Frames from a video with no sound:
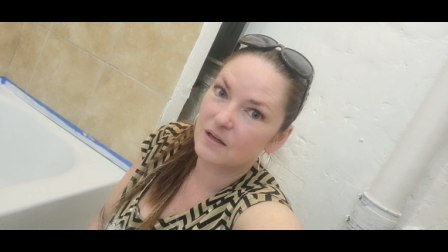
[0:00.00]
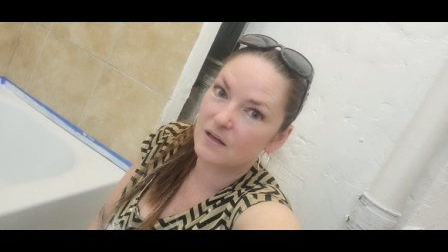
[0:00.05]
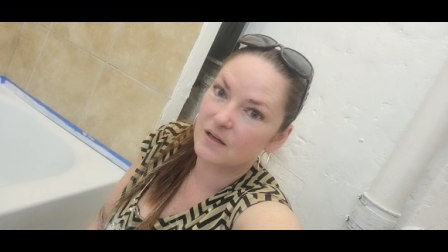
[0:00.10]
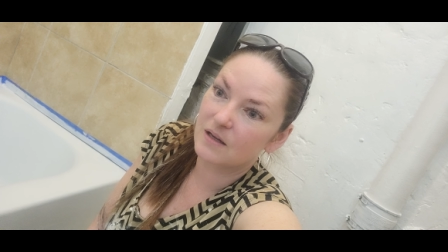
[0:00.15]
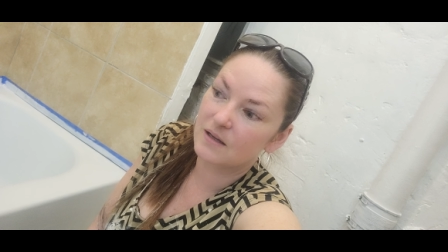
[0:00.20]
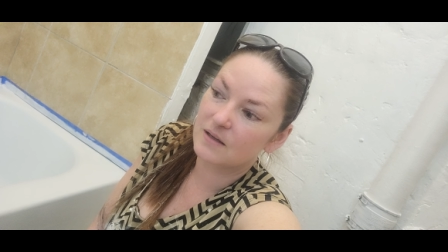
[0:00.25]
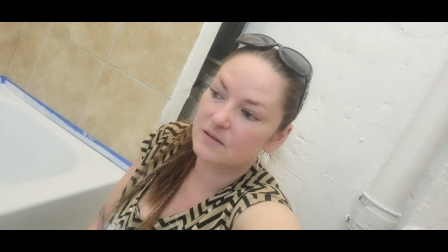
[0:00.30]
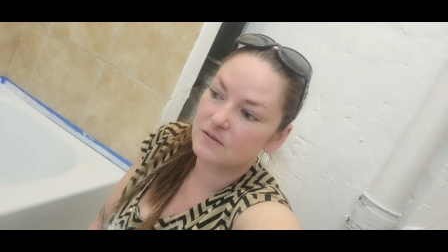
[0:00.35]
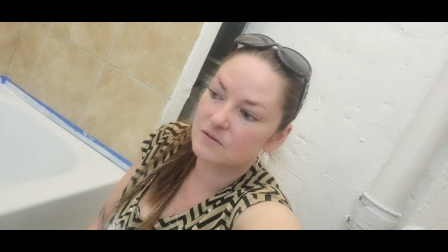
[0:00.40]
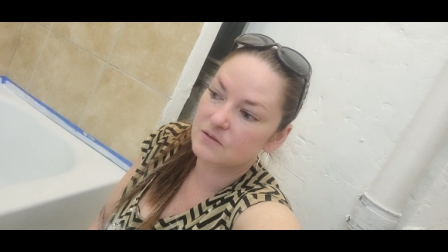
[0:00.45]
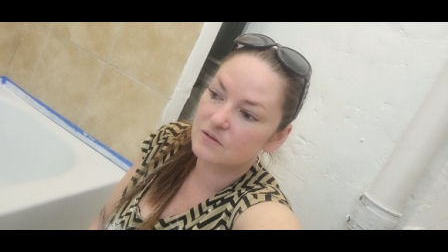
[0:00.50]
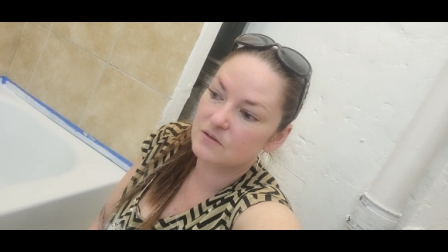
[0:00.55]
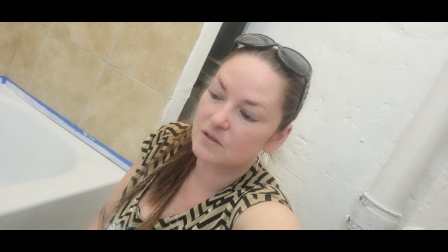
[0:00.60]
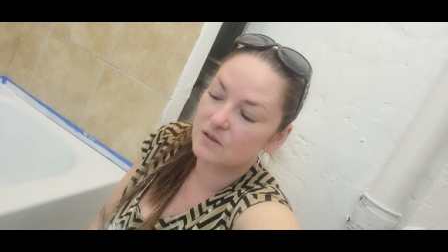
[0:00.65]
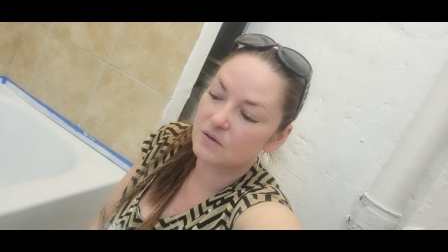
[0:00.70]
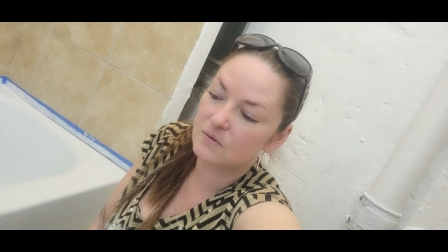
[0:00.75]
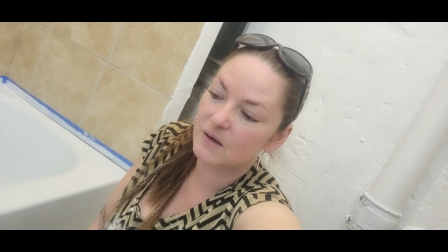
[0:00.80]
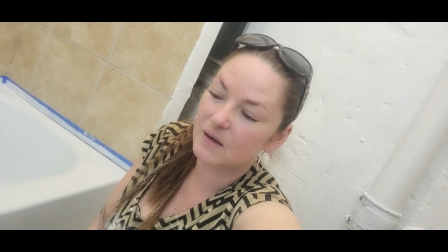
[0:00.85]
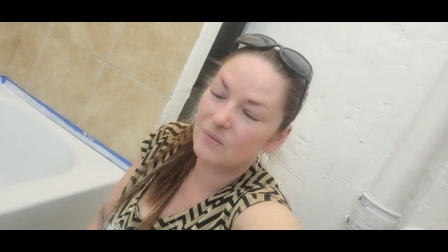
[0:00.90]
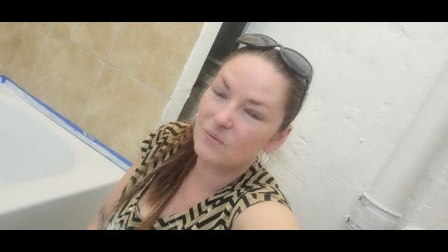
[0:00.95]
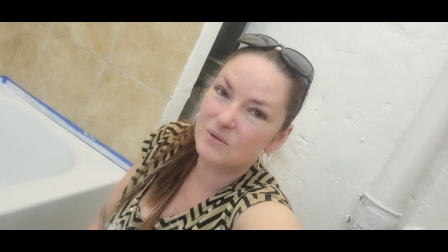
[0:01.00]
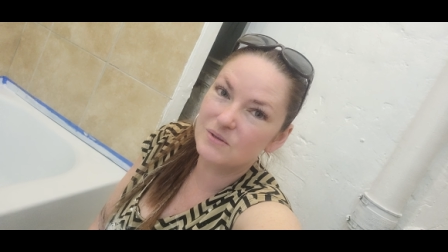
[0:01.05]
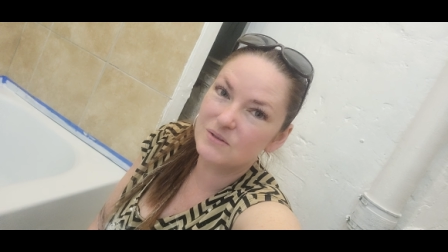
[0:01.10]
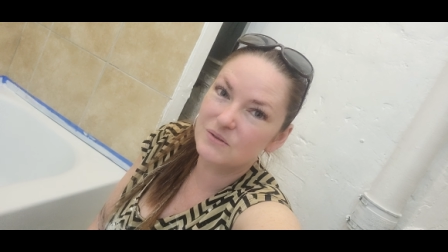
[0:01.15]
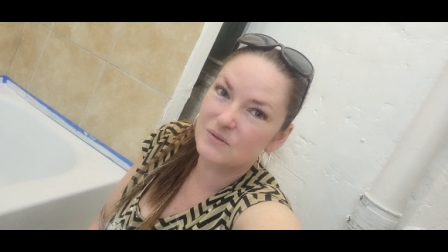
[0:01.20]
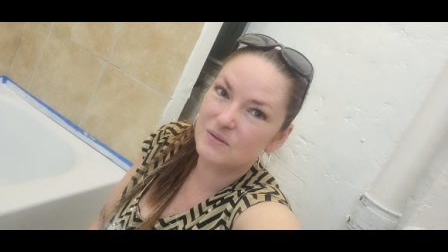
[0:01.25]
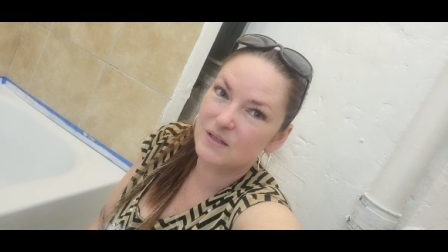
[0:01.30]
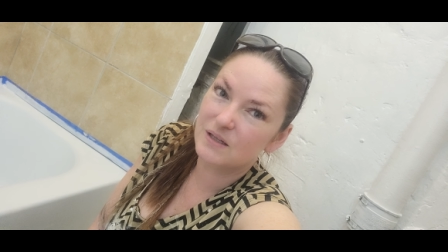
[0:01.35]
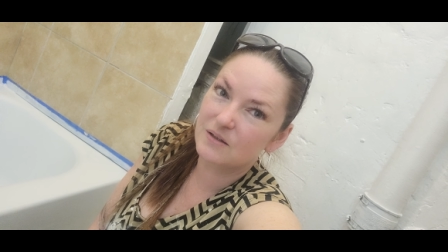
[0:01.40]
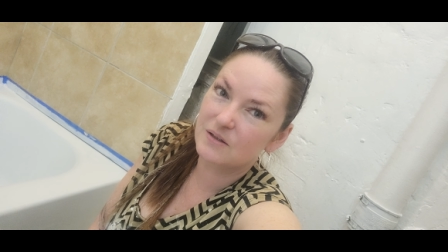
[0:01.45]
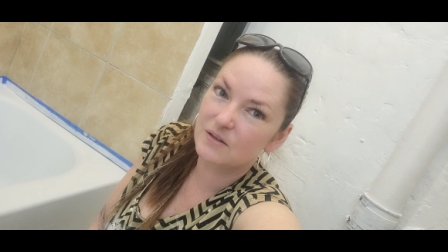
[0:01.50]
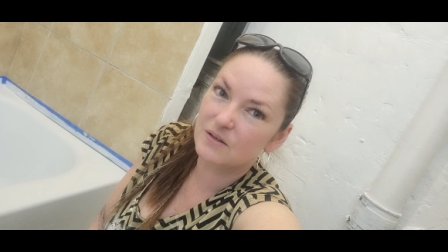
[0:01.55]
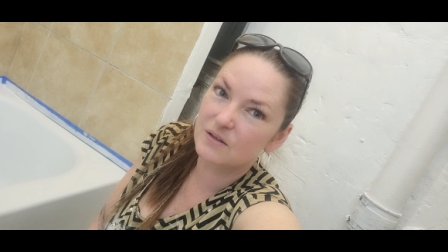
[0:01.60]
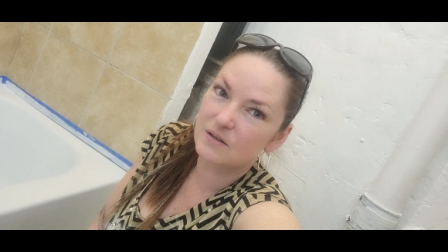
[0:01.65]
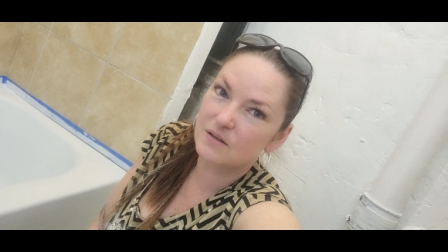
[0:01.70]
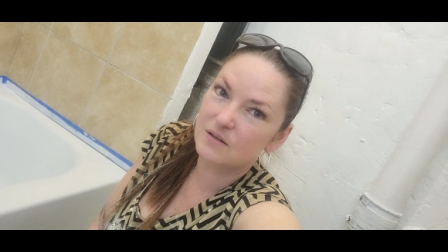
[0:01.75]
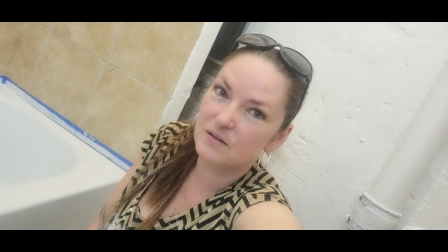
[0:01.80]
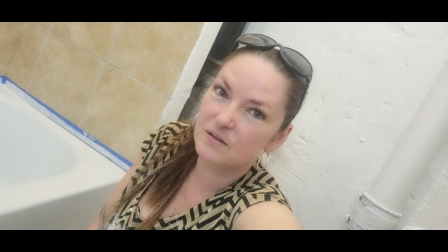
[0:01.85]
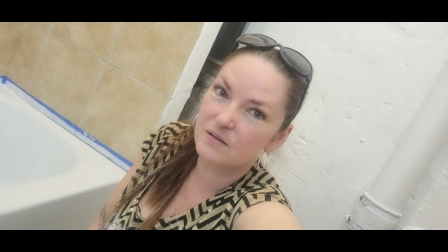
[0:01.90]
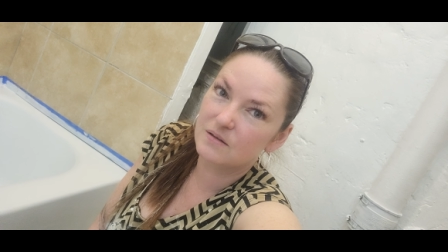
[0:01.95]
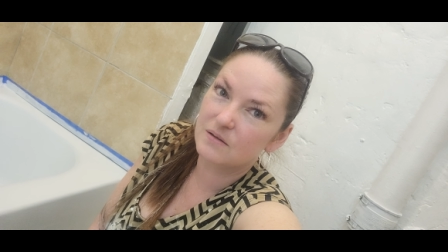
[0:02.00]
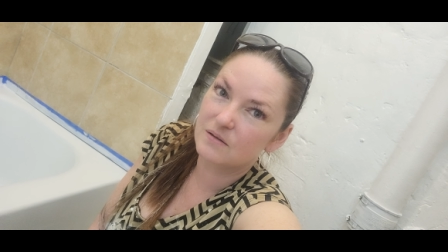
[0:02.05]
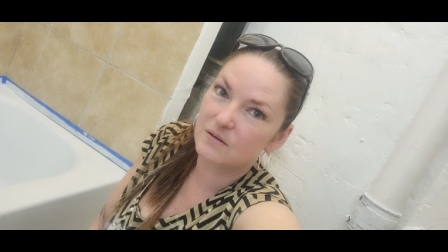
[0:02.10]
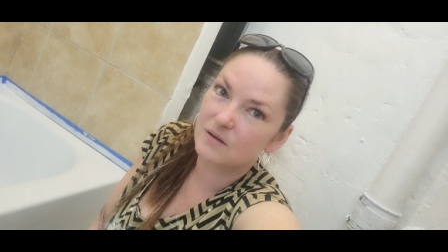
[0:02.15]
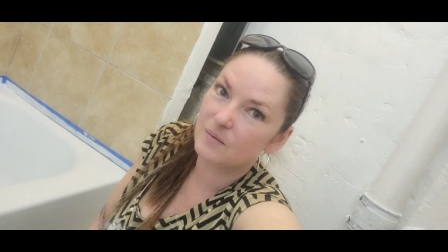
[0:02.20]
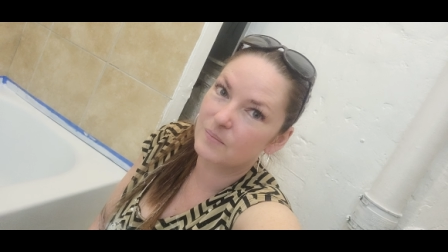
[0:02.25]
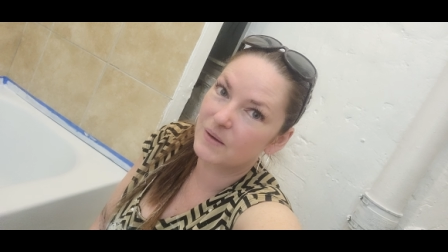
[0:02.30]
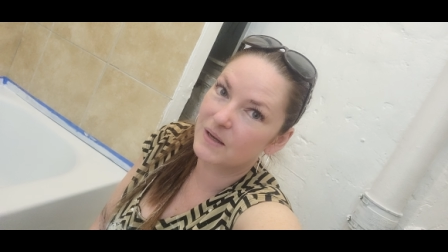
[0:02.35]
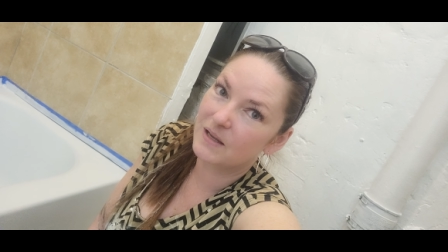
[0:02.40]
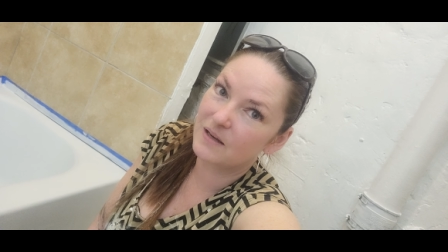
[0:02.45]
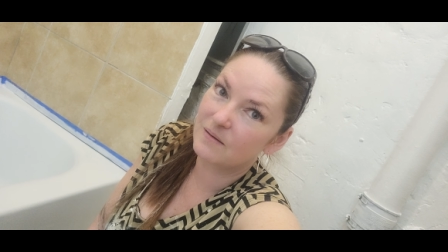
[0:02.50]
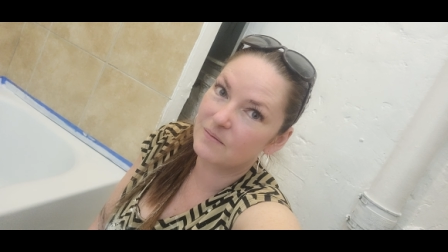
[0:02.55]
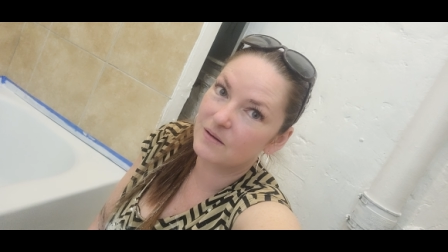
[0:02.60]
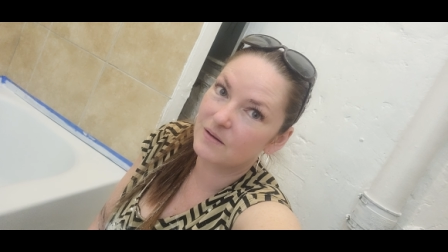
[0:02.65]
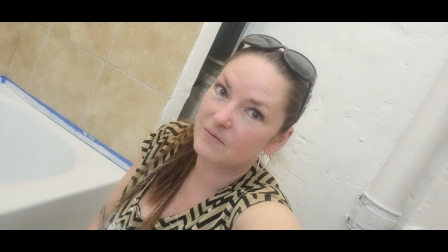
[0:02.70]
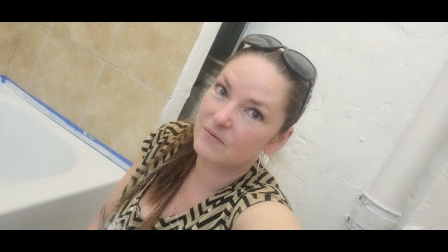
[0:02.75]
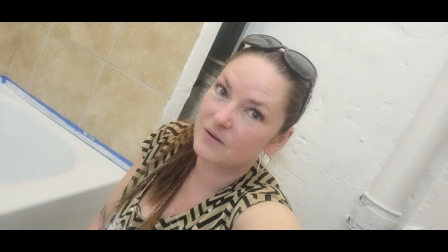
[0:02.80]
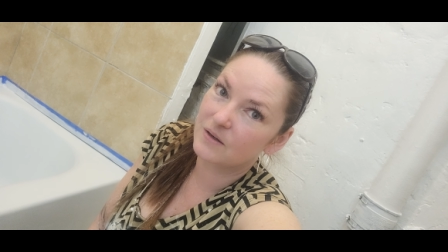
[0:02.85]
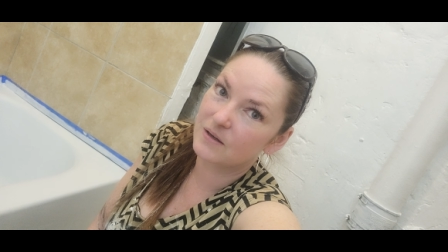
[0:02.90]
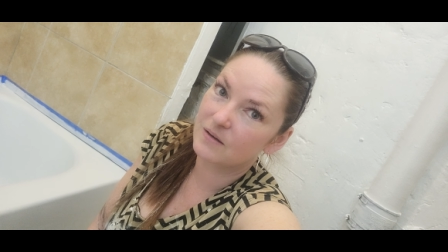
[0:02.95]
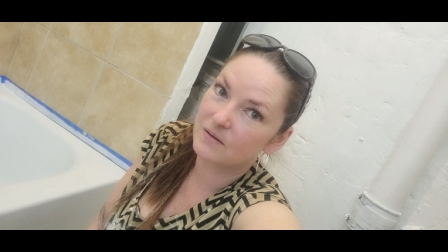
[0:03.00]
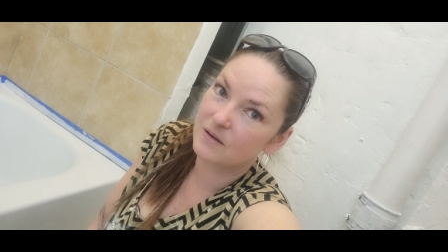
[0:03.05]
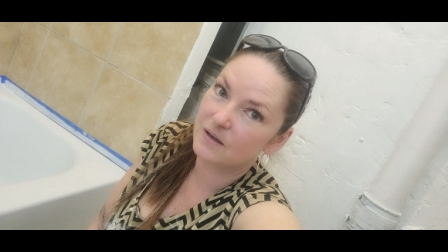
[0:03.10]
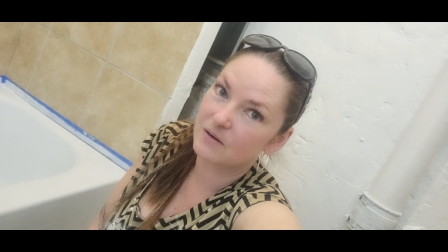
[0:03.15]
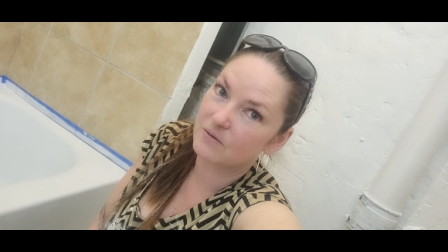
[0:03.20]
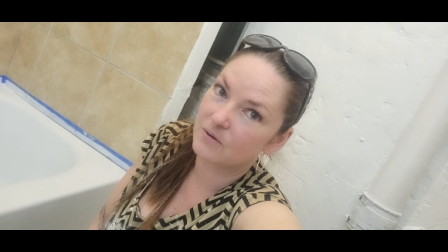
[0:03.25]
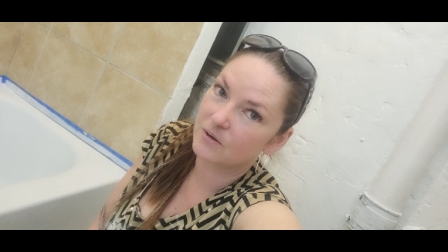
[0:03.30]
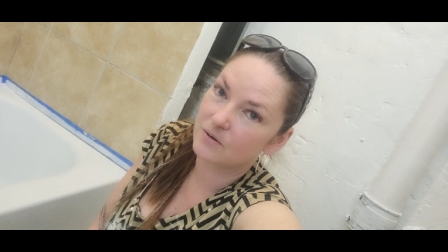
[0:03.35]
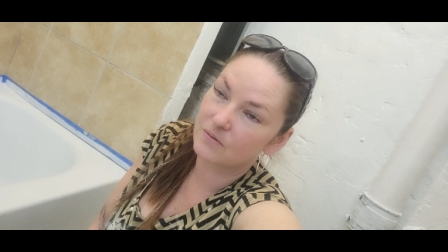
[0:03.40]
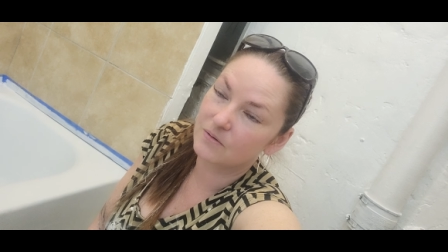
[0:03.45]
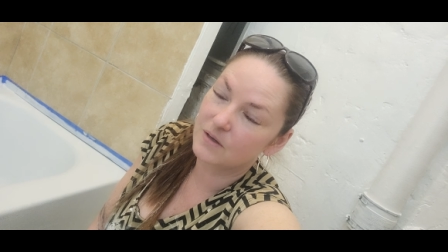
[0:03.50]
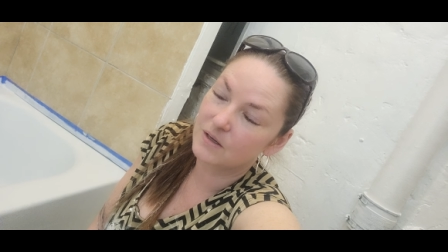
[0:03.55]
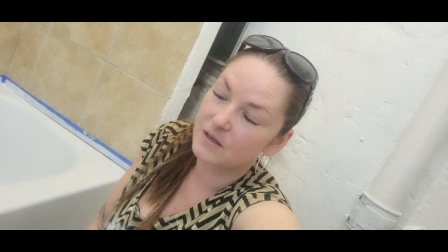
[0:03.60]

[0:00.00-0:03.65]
And so I will do another, or I might, if I don't know.